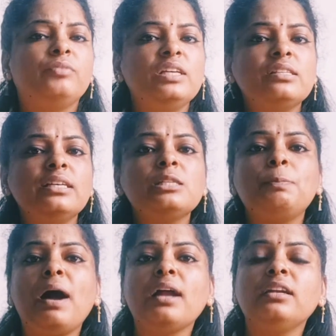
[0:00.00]
This is
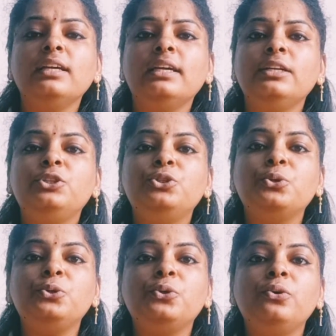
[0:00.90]
partly
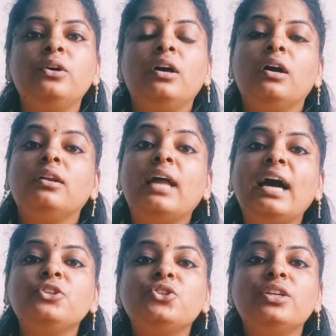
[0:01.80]
due to
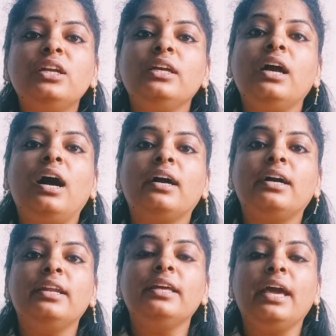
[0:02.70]
naturally
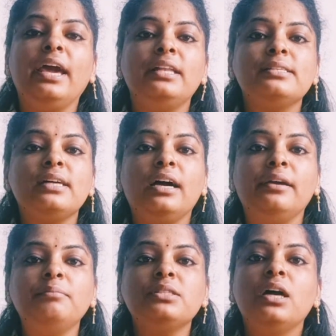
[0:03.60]
occurring
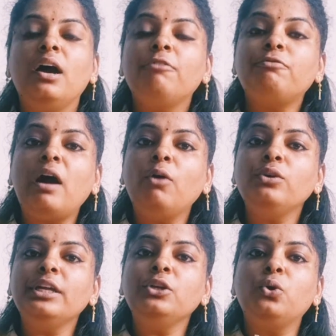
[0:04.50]
enzymes
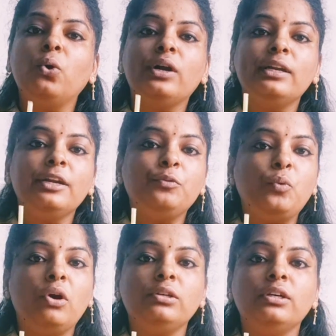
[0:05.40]
found in coconut
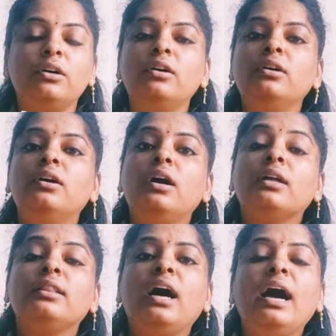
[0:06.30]
water.
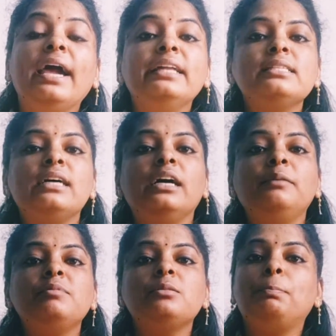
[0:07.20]
The
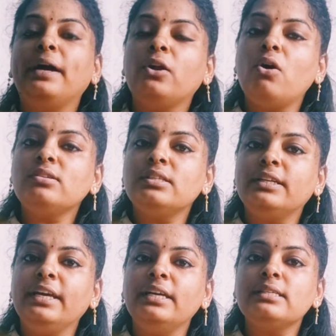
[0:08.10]
enzymes
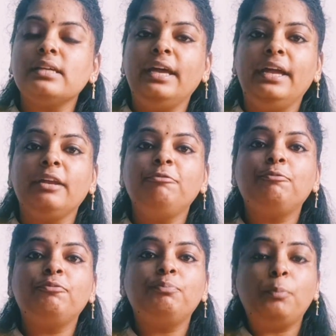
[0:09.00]
peroxidase and
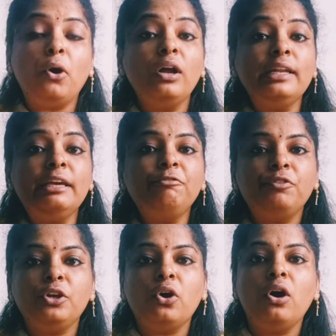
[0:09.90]

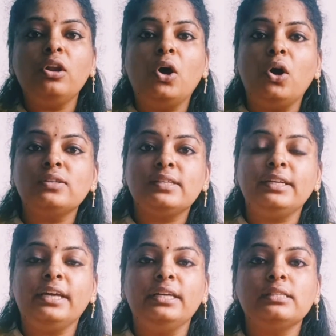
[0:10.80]
polyphenol
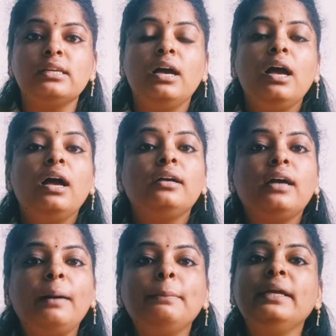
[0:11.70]
oxidase
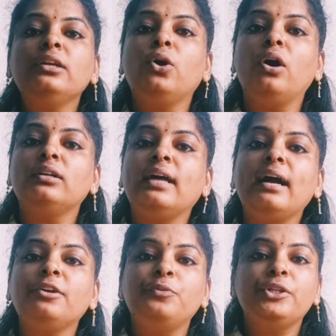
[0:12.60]
come in
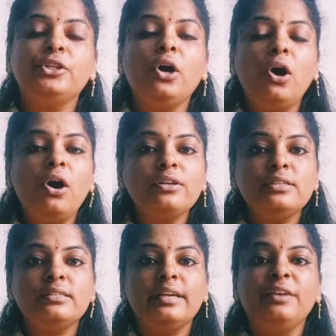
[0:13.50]
contact with the
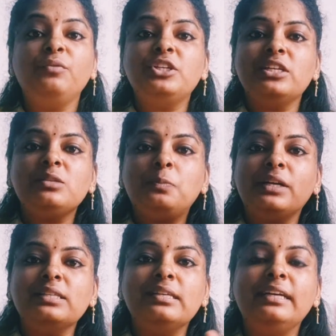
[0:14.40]
oxygen which is
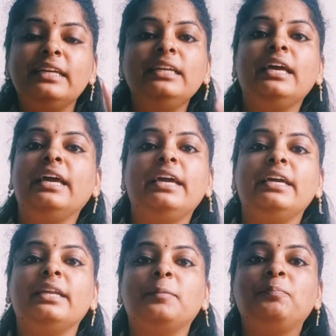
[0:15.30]
present in
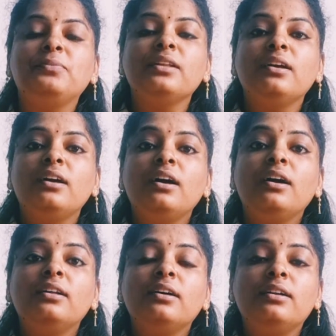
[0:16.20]
air.
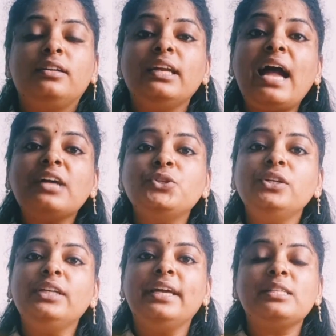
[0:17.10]
Reaction
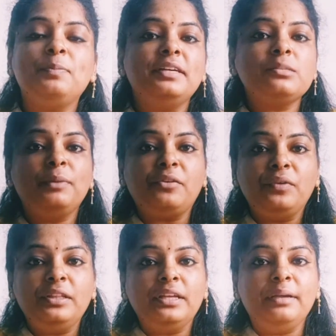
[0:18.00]
takes place
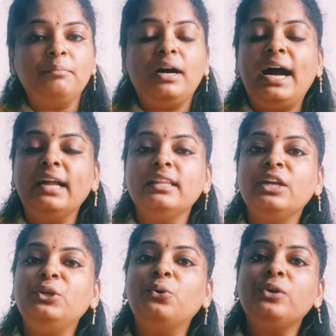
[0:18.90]
between them and the
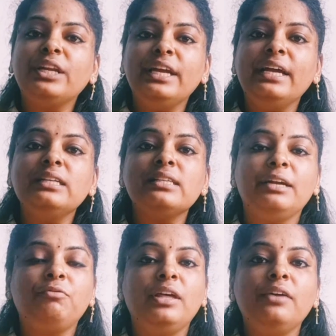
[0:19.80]
nutrients
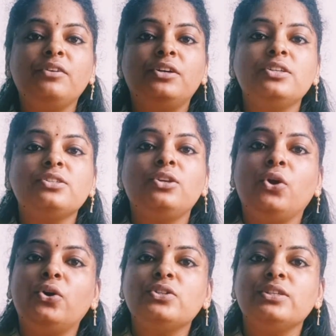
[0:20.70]
and flavors
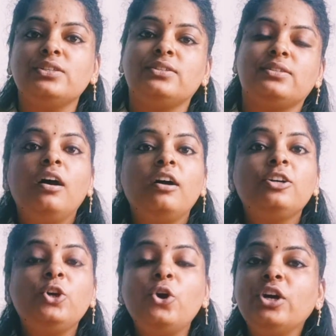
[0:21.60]
loses.
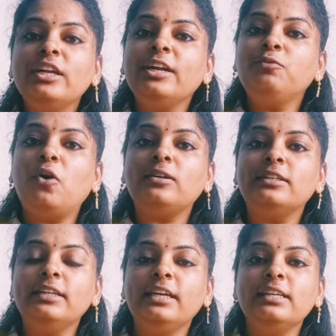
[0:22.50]
Coconut
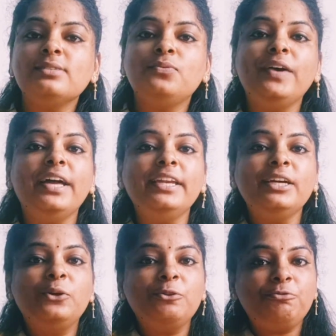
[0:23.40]
water is
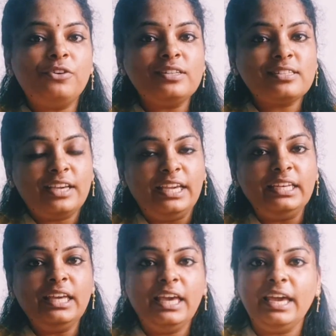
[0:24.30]
very good for
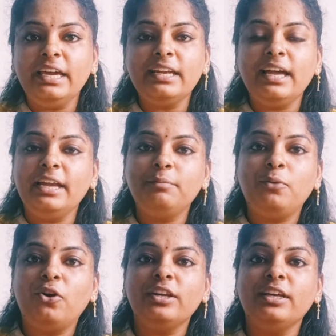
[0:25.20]
skin, hair and
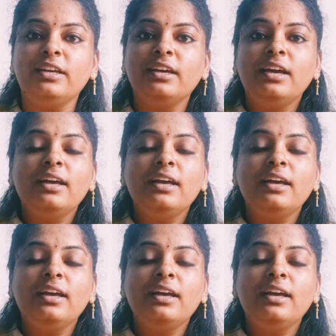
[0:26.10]
body.